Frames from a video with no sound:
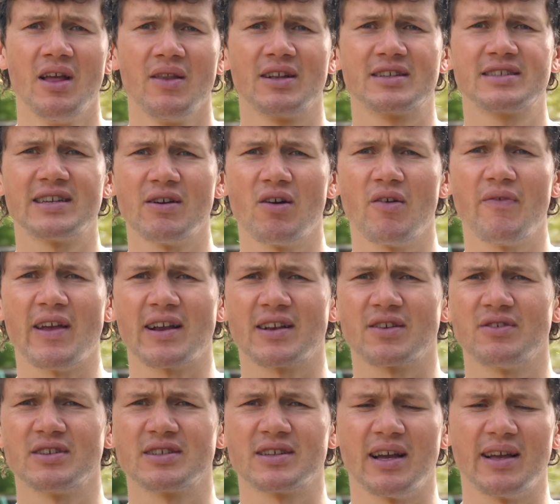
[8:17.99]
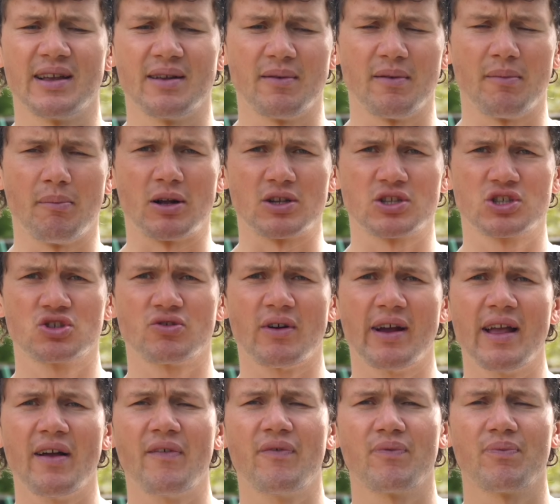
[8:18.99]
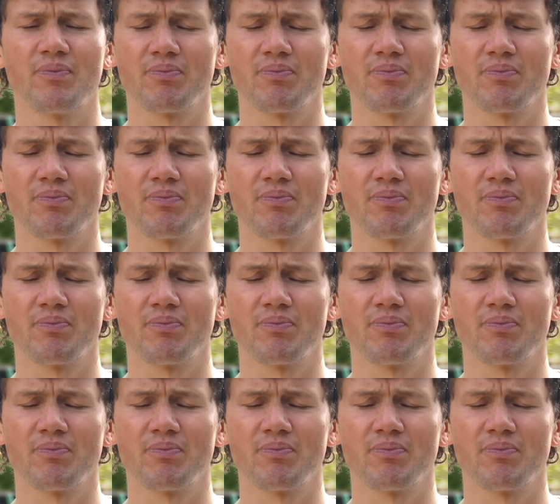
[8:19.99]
The Tira Victor is a much straighter